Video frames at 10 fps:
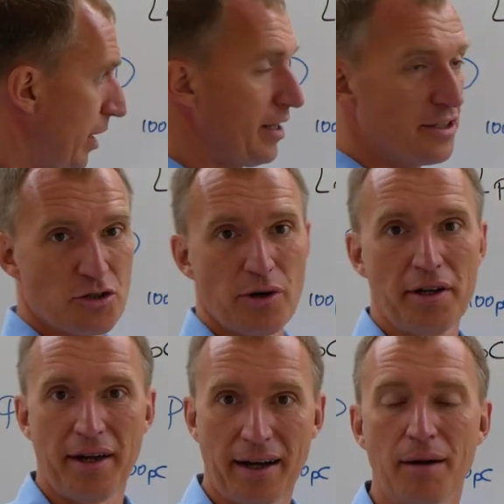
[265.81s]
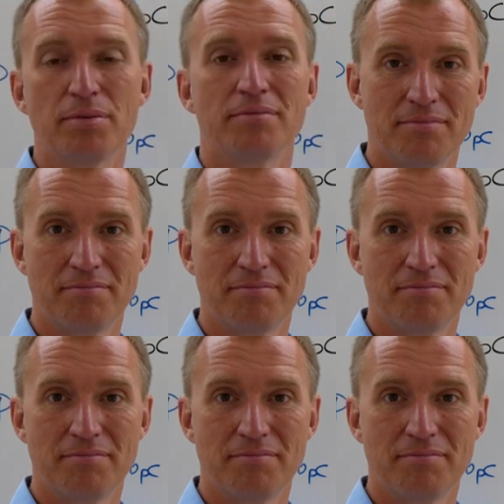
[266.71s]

It's trending up.